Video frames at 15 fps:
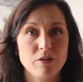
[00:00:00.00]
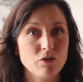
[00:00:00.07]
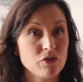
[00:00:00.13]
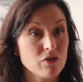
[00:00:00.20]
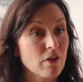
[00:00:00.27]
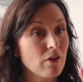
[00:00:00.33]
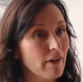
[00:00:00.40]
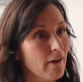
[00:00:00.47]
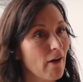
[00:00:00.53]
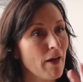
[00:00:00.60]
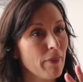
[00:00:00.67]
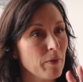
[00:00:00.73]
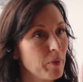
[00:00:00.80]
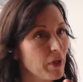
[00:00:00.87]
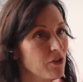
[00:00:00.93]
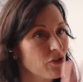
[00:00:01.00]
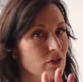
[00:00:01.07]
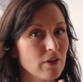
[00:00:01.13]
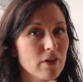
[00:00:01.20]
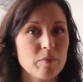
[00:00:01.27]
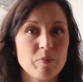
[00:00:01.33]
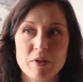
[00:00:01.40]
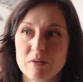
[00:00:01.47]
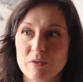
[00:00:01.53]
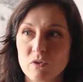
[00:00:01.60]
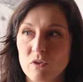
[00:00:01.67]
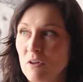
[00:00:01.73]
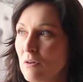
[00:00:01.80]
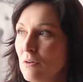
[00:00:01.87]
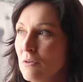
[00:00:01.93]
You just click on the picture that
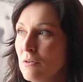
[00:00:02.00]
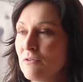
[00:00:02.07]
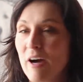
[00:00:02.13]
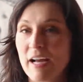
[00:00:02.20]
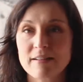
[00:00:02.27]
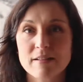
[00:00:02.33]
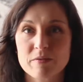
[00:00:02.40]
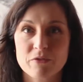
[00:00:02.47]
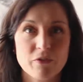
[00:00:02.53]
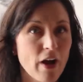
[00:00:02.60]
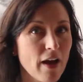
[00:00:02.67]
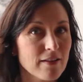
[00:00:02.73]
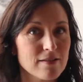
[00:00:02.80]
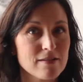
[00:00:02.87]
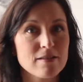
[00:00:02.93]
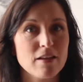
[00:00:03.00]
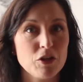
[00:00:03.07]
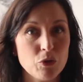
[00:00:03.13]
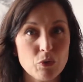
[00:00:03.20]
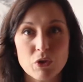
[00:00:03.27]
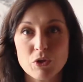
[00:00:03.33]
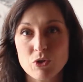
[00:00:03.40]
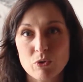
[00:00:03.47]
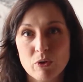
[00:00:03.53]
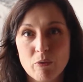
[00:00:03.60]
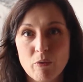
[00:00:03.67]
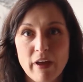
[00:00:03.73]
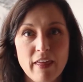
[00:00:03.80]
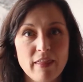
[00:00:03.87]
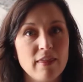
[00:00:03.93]
appeals to you, find some friends that you can do
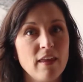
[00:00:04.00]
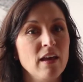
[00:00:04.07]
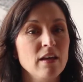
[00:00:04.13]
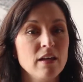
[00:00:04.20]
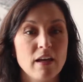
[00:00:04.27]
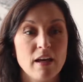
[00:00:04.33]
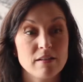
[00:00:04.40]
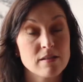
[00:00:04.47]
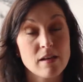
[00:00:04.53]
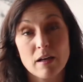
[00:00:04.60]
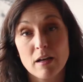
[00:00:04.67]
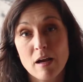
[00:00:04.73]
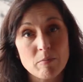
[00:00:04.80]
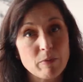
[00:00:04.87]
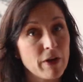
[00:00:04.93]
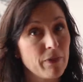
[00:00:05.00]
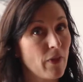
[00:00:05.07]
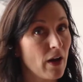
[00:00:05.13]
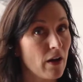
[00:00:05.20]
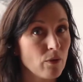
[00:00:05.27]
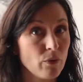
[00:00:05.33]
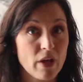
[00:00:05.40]
it with, and sign up right there.